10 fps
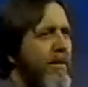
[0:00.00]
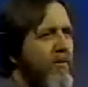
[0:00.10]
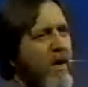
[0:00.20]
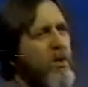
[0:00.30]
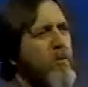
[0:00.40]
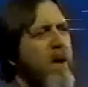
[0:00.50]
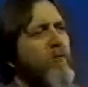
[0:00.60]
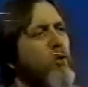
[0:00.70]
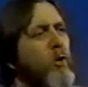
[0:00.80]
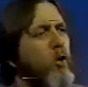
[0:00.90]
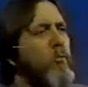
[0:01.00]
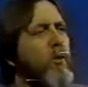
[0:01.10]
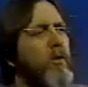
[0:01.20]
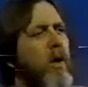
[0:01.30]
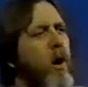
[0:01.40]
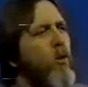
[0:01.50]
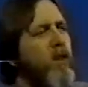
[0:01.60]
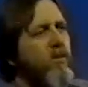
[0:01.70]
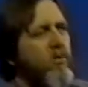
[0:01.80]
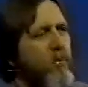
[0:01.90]
In fact, you may have to interpret the whole
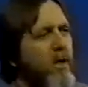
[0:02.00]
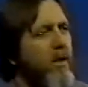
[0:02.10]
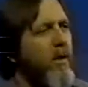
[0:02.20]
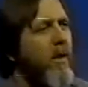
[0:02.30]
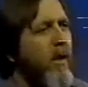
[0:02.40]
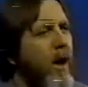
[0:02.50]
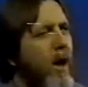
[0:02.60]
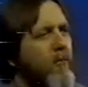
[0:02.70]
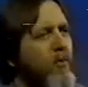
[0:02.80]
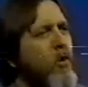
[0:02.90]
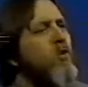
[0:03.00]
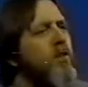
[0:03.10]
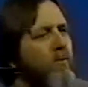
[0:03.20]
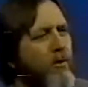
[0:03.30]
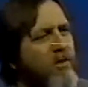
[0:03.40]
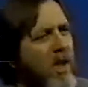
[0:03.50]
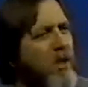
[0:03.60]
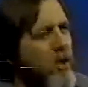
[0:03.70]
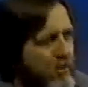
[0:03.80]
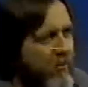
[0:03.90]
history of your
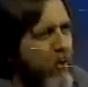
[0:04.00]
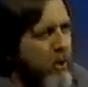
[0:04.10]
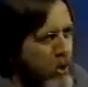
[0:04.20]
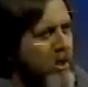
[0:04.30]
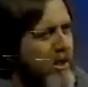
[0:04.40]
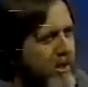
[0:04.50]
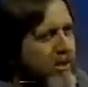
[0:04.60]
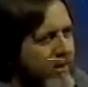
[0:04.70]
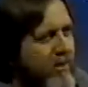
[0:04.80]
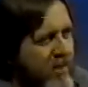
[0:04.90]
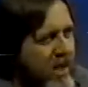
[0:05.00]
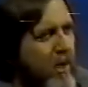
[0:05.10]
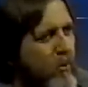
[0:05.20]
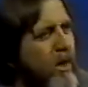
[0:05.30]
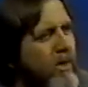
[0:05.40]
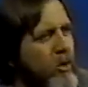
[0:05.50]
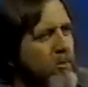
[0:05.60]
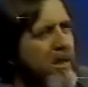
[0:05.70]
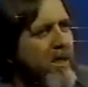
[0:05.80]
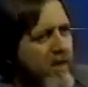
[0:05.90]
civilization before you should decide what should
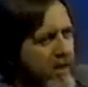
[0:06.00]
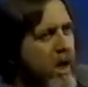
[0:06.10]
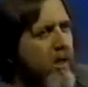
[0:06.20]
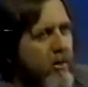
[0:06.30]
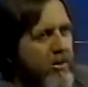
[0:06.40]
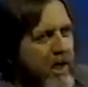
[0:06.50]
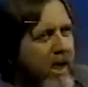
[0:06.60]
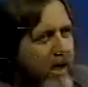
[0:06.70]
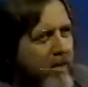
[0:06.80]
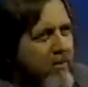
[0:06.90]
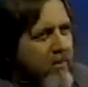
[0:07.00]
be a canonical text.